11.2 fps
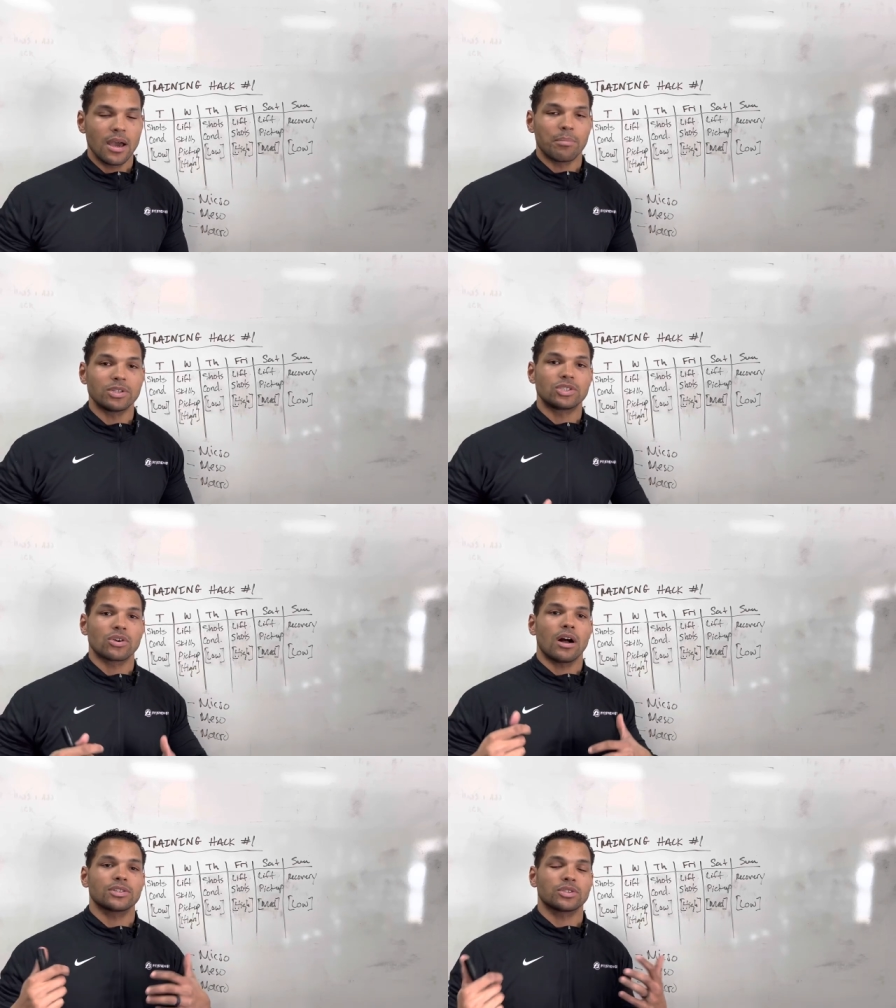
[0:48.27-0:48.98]
but
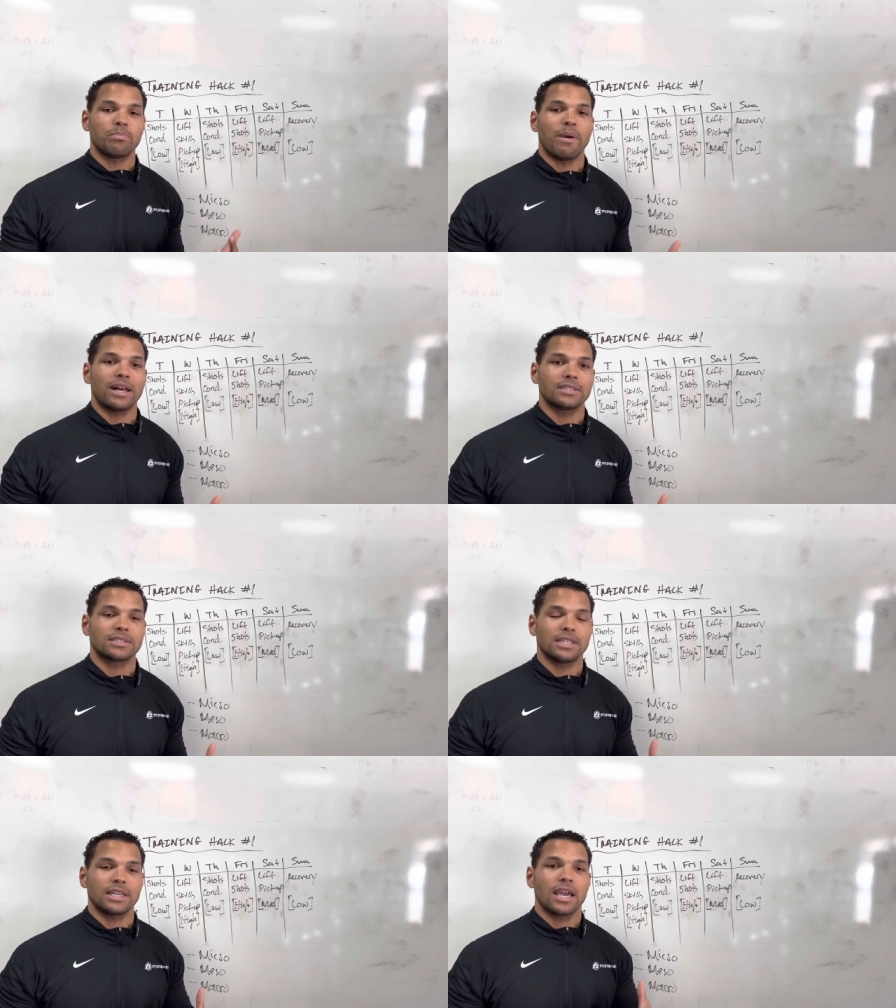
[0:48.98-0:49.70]
you're also
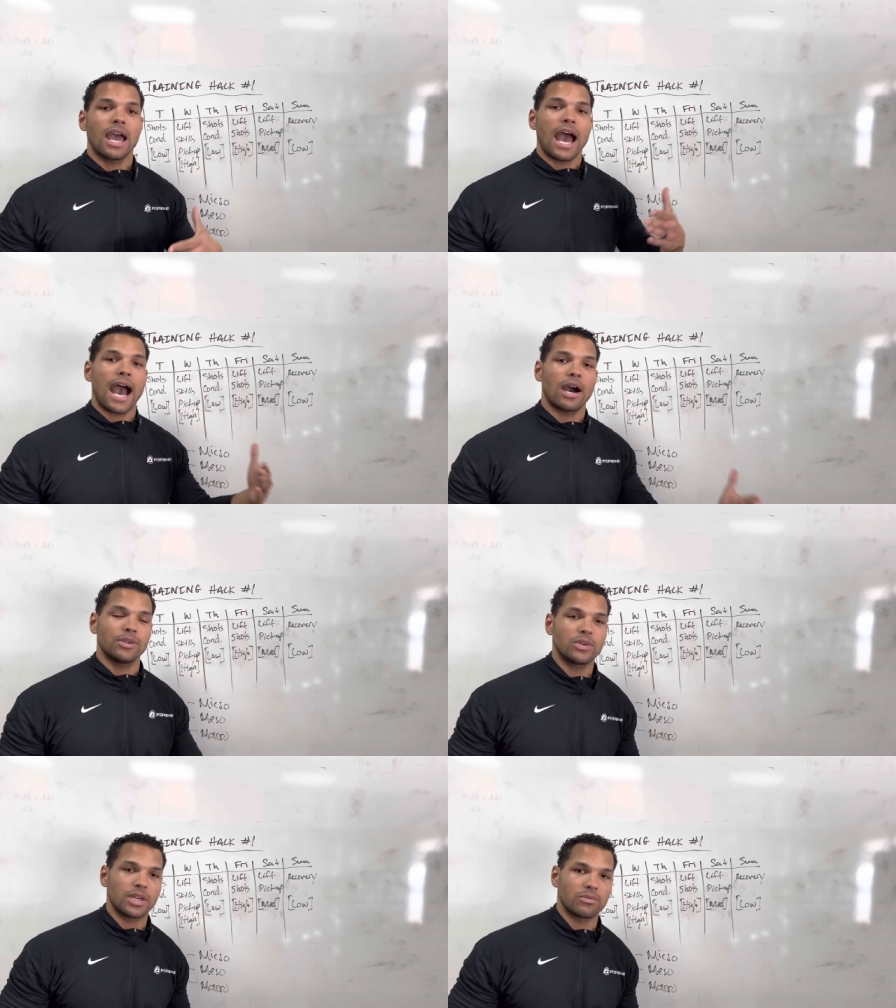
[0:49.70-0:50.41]
balancing how
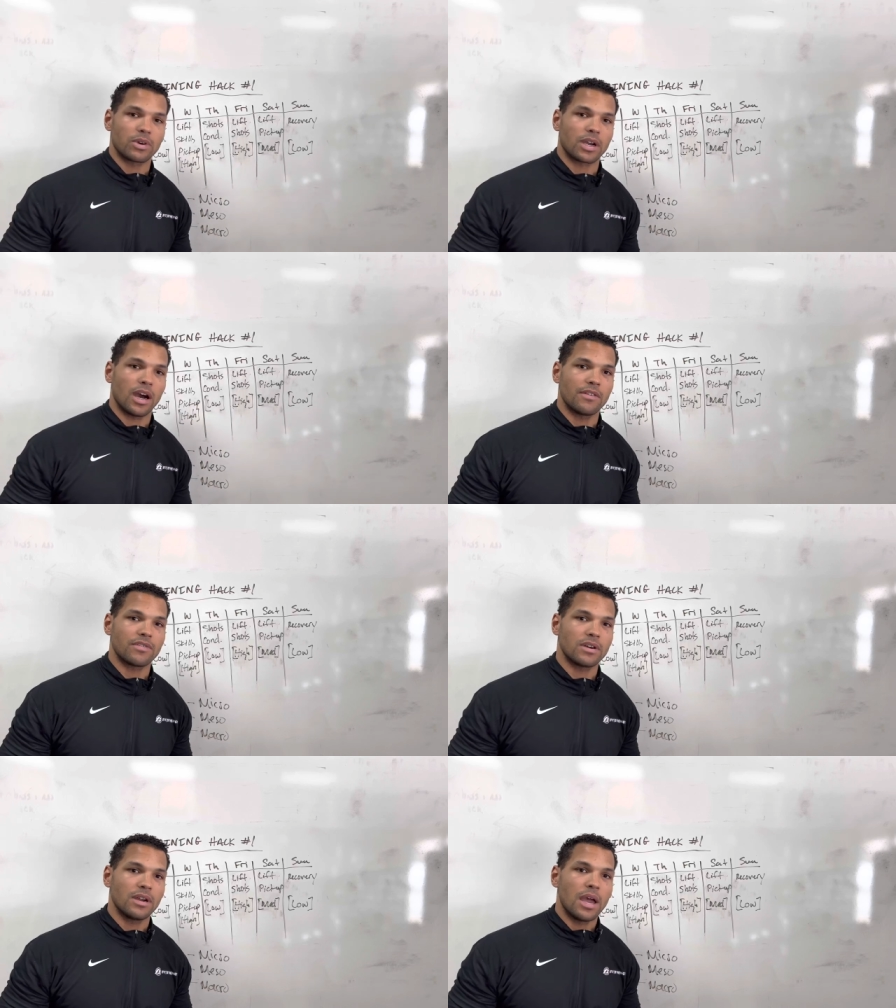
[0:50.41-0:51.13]
you can
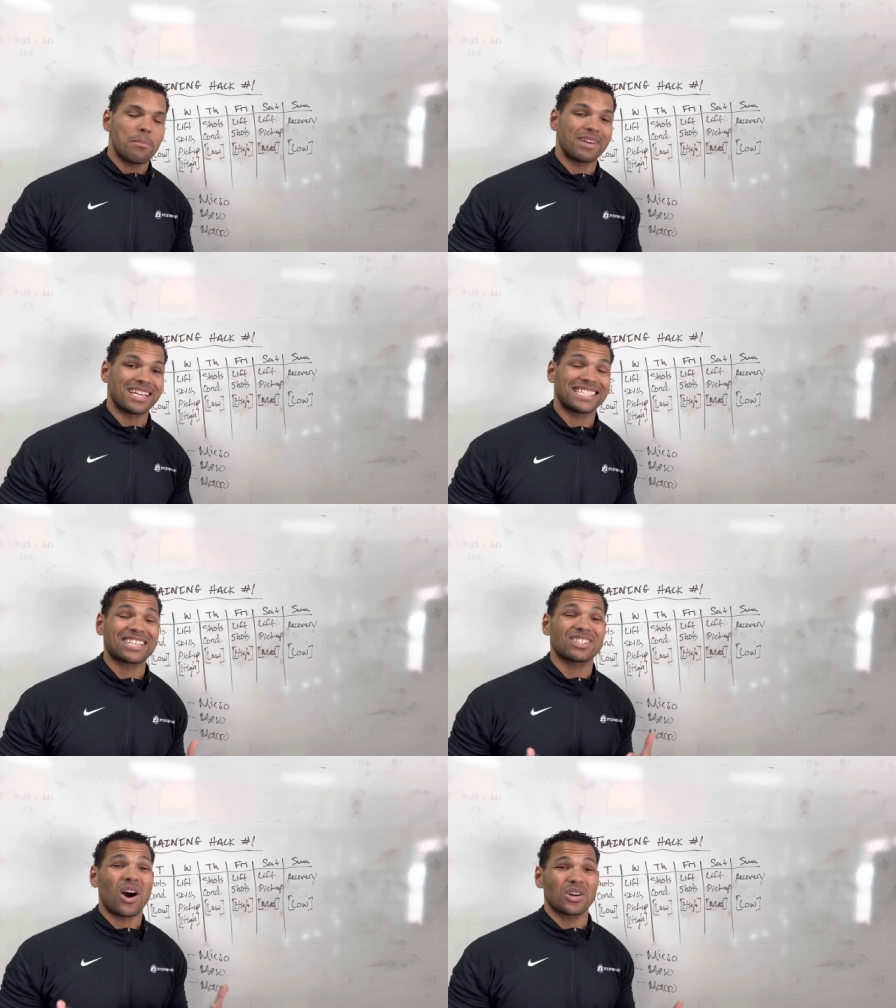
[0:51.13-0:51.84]
recover because
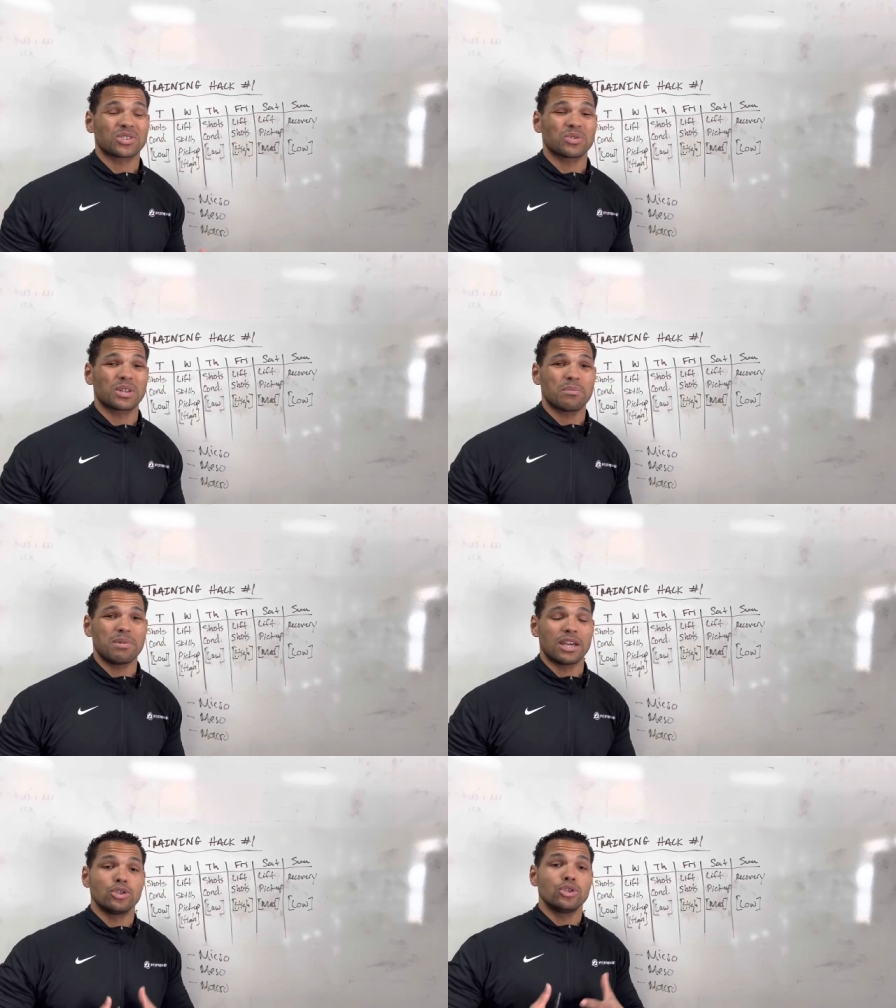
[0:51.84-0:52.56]
that's also going to
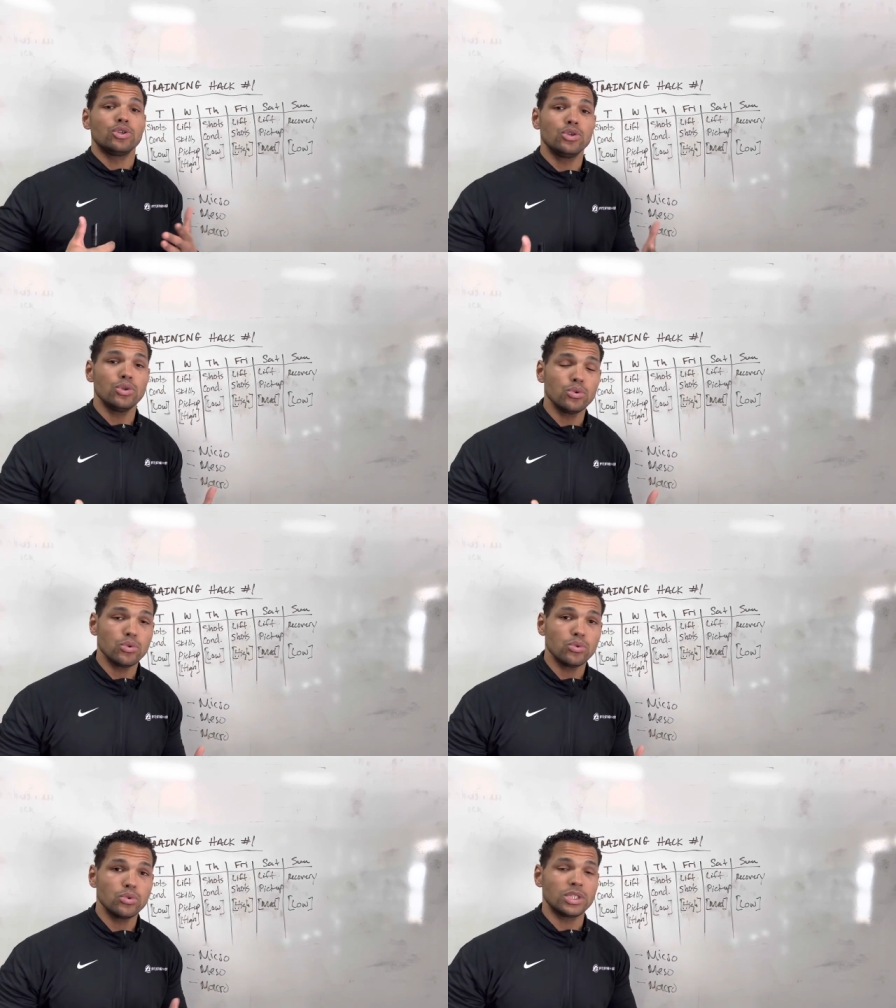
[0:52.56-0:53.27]
be a
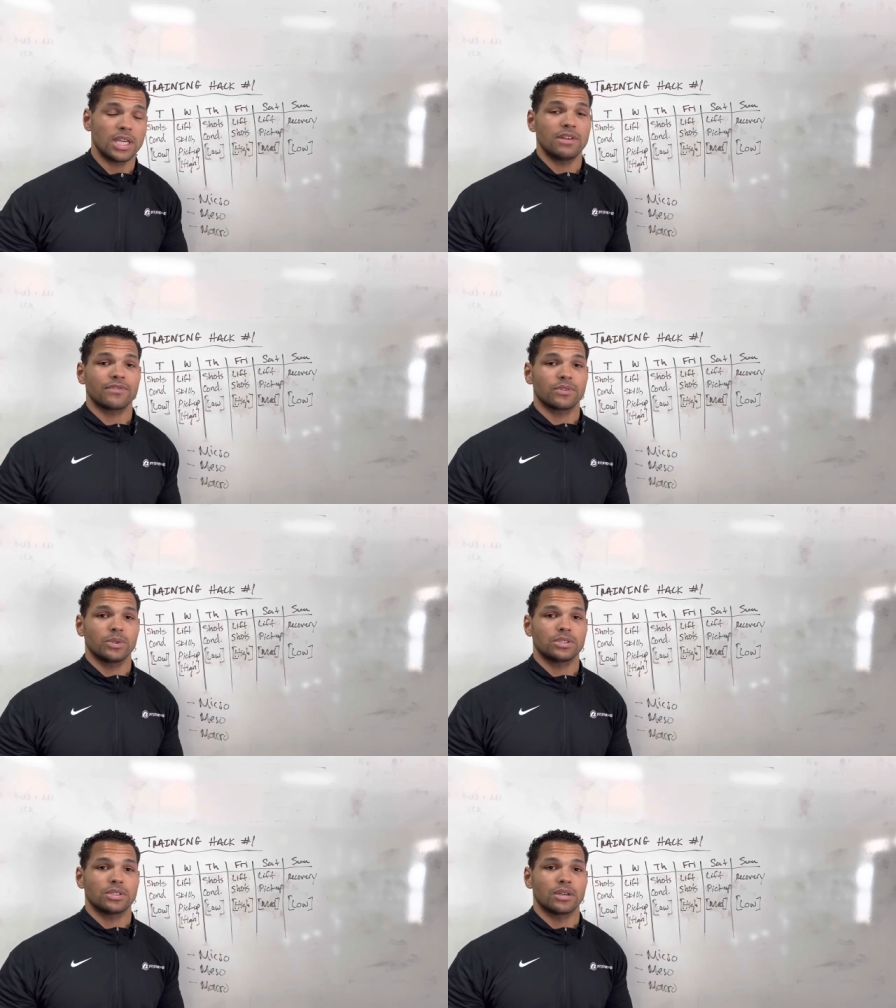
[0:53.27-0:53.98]
huge
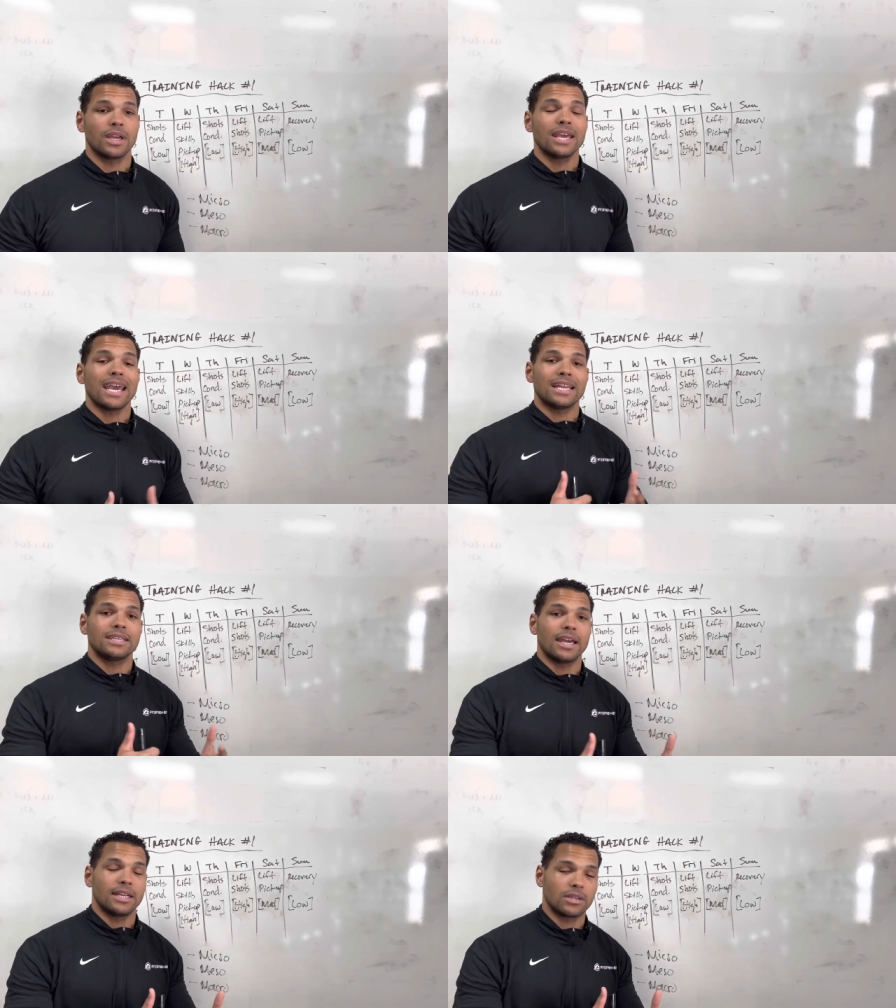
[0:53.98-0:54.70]
influencer in
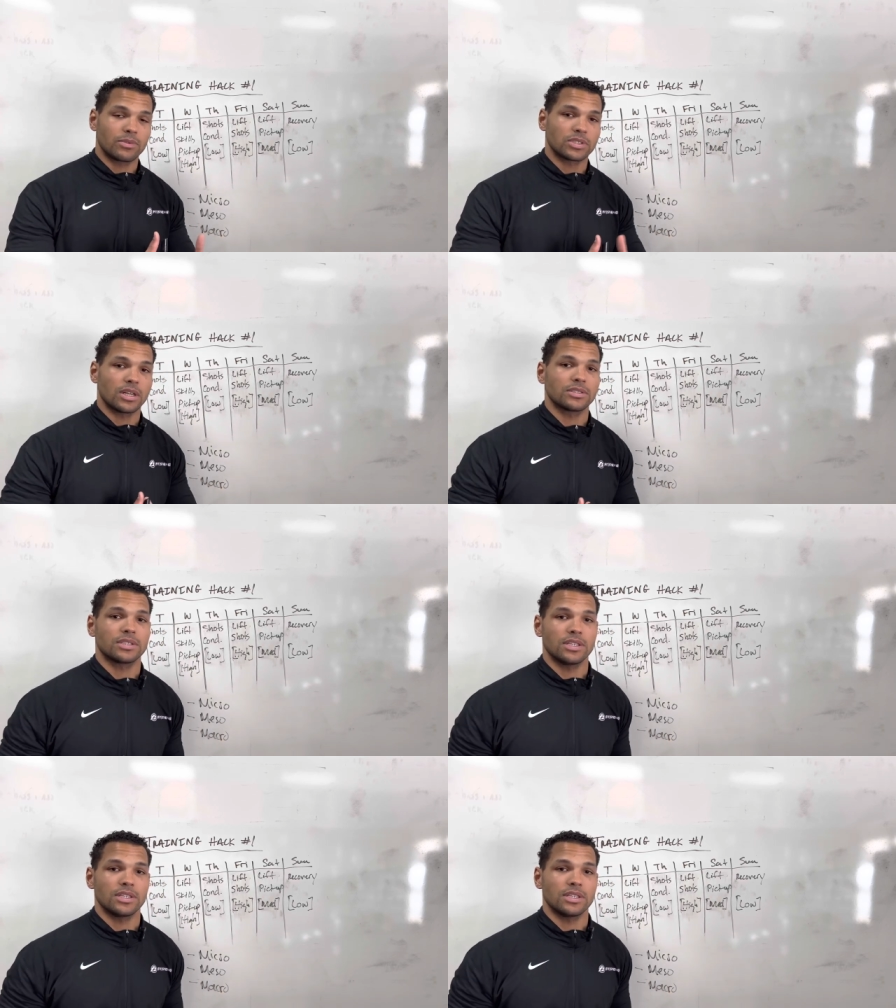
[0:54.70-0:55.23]
getting the results